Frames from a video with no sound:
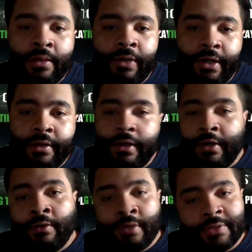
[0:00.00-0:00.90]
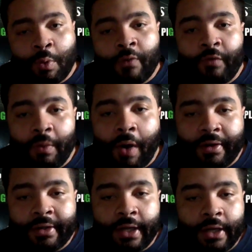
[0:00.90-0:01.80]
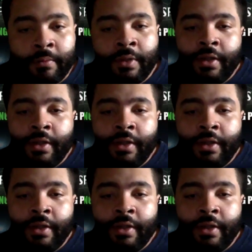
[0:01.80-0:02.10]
but there's more football to come.